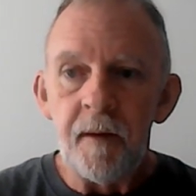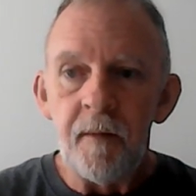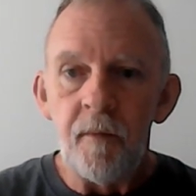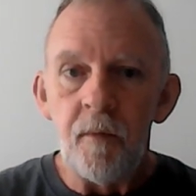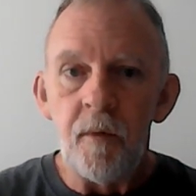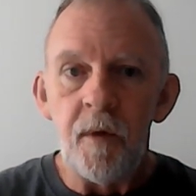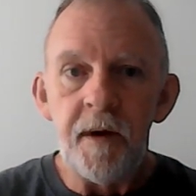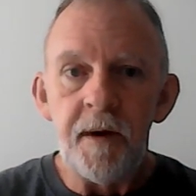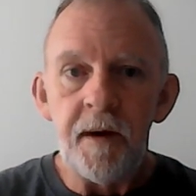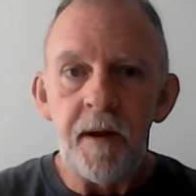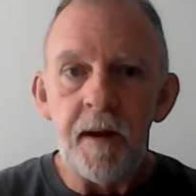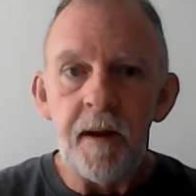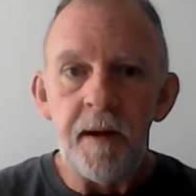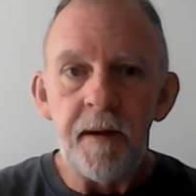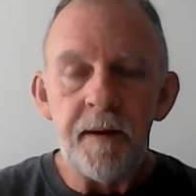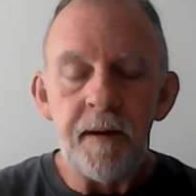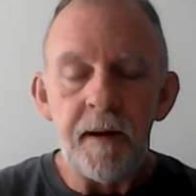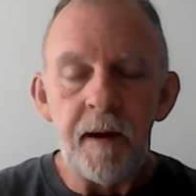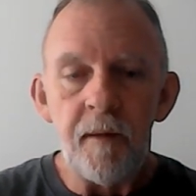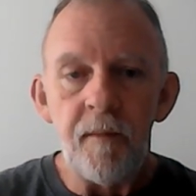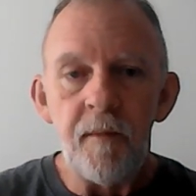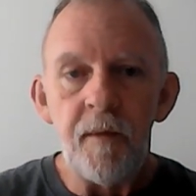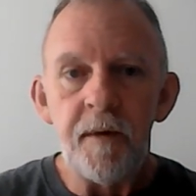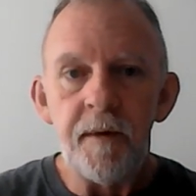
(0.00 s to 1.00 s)
want
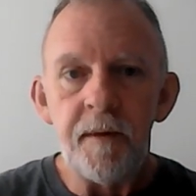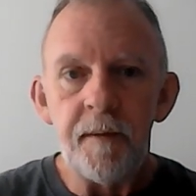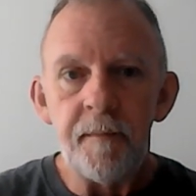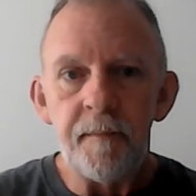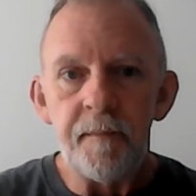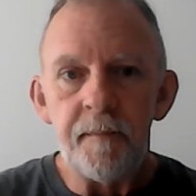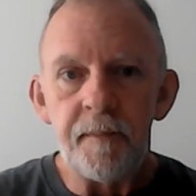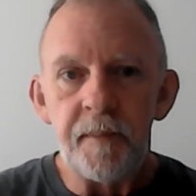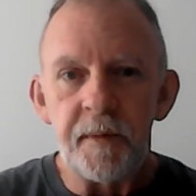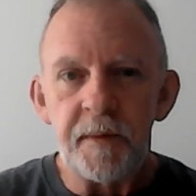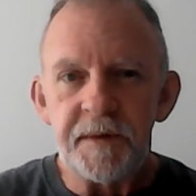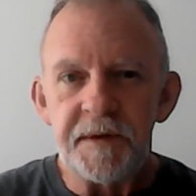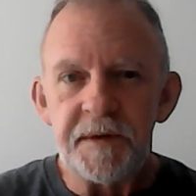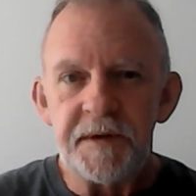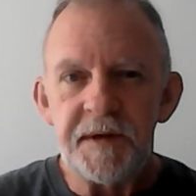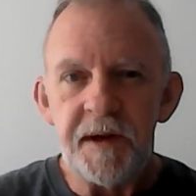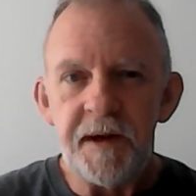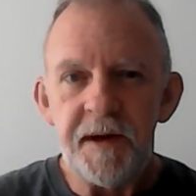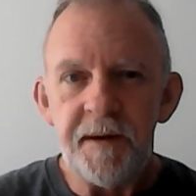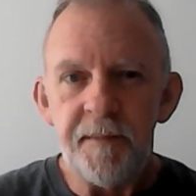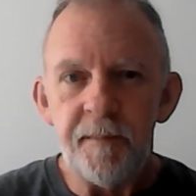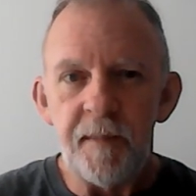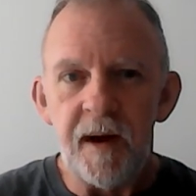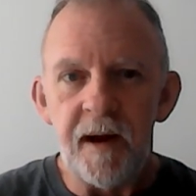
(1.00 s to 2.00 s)
to
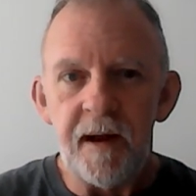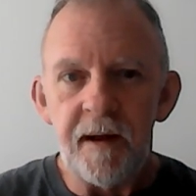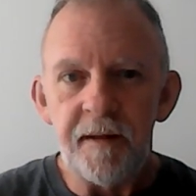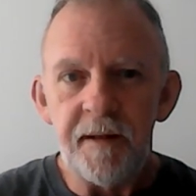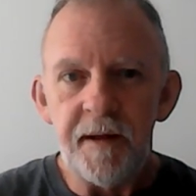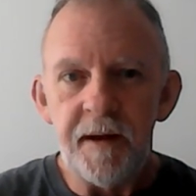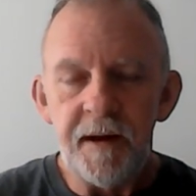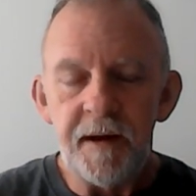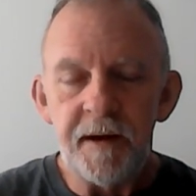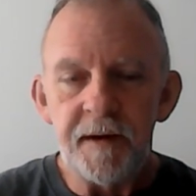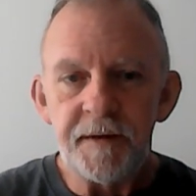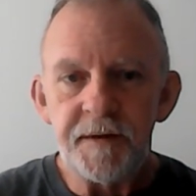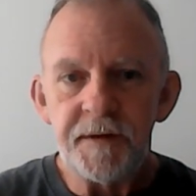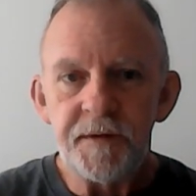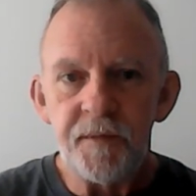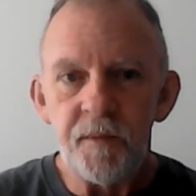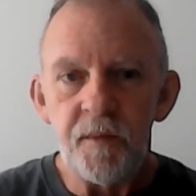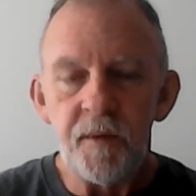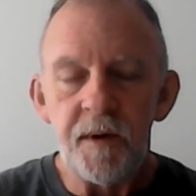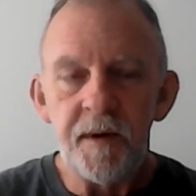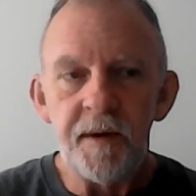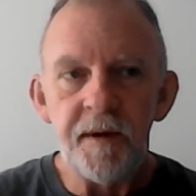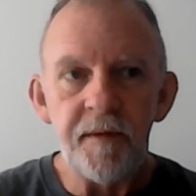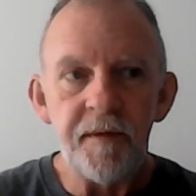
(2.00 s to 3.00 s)
proceed by this.
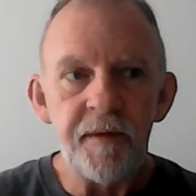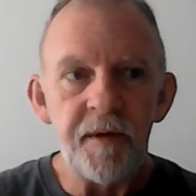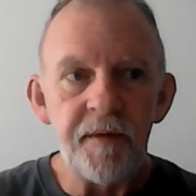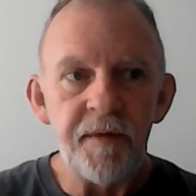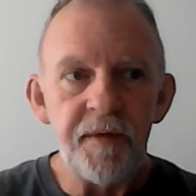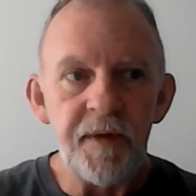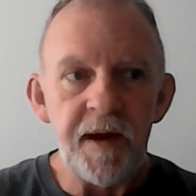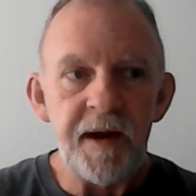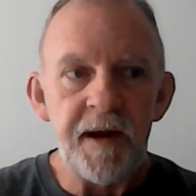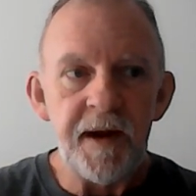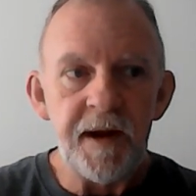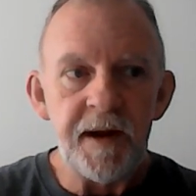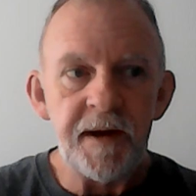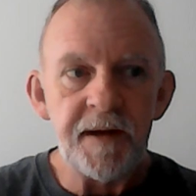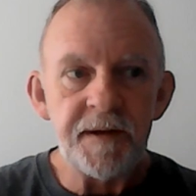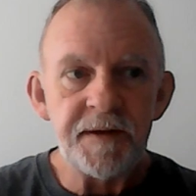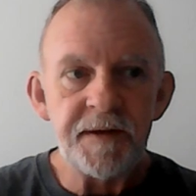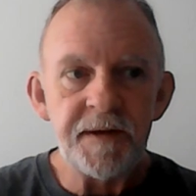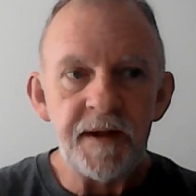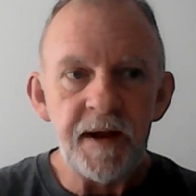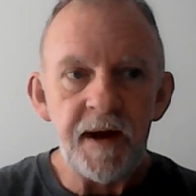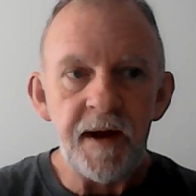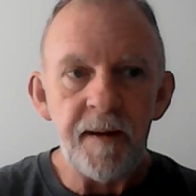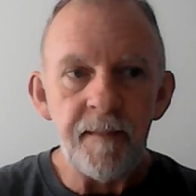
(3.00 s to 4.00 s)
One of the
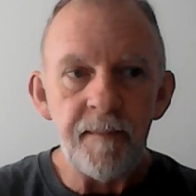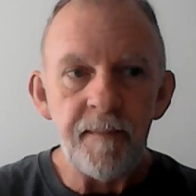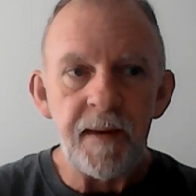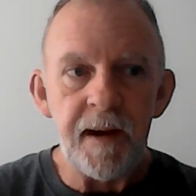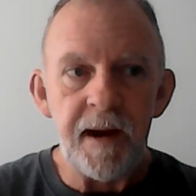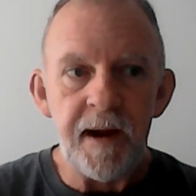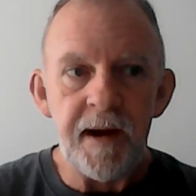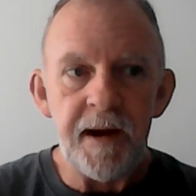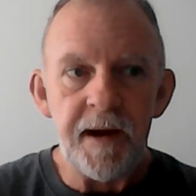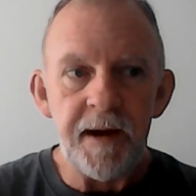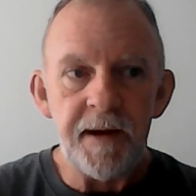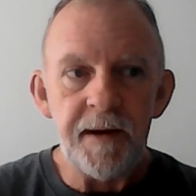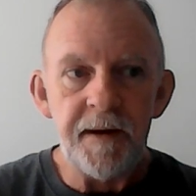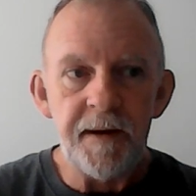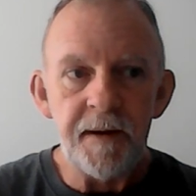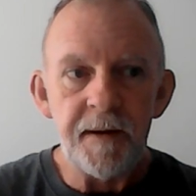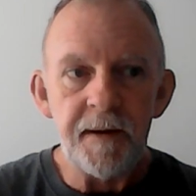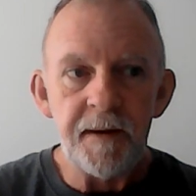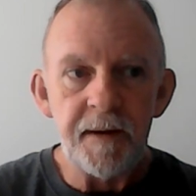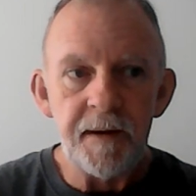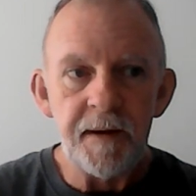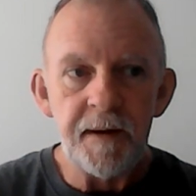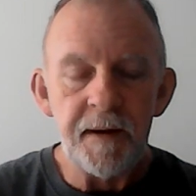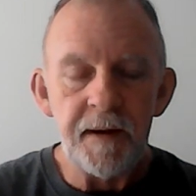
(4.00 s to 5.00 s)
things that made
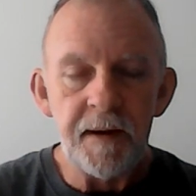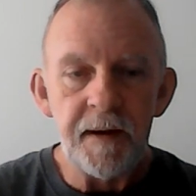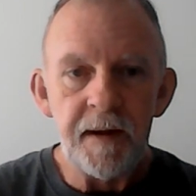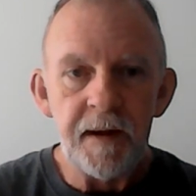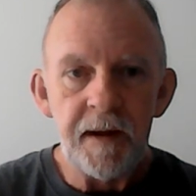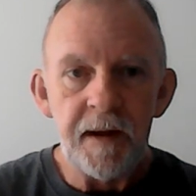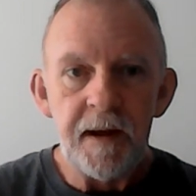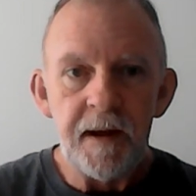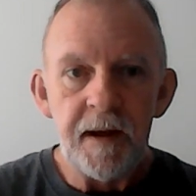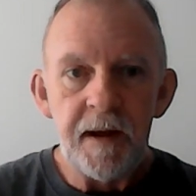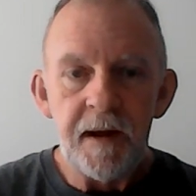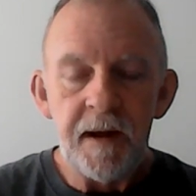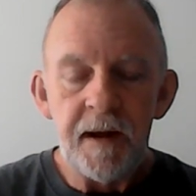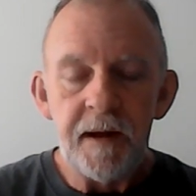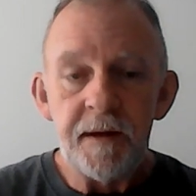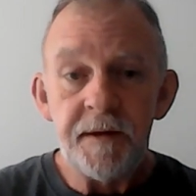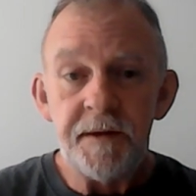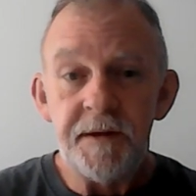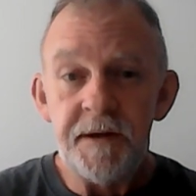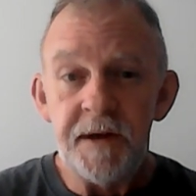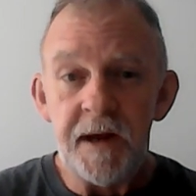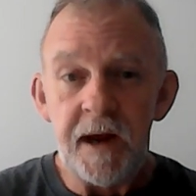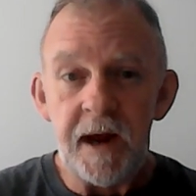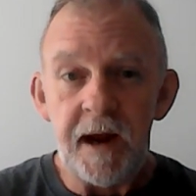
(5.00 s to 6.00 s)

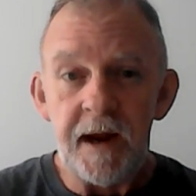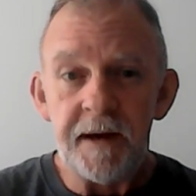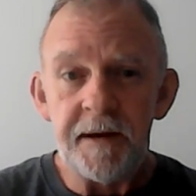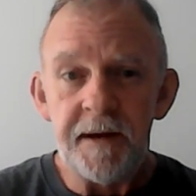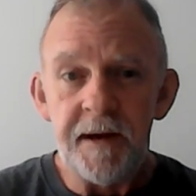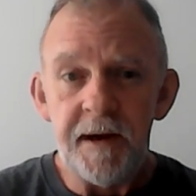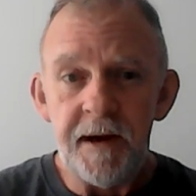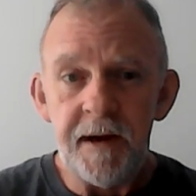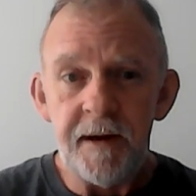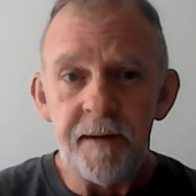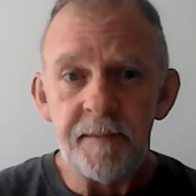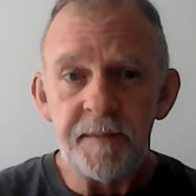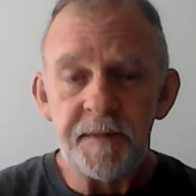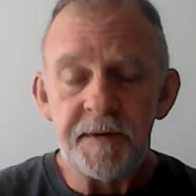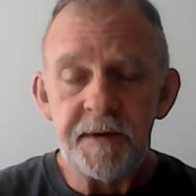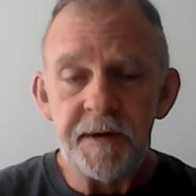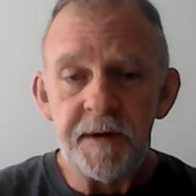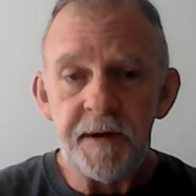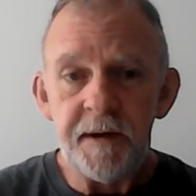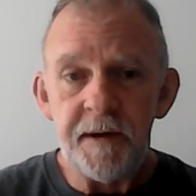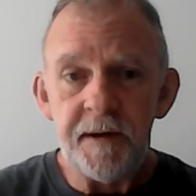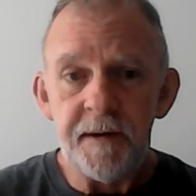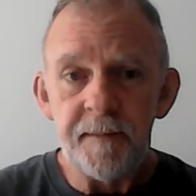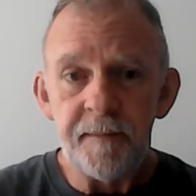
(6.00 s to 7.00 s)
Jack
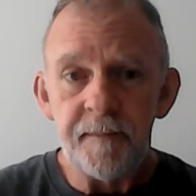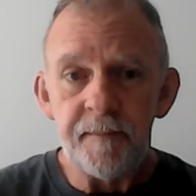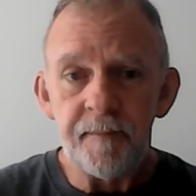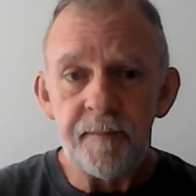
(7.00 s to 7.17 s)
Dempsey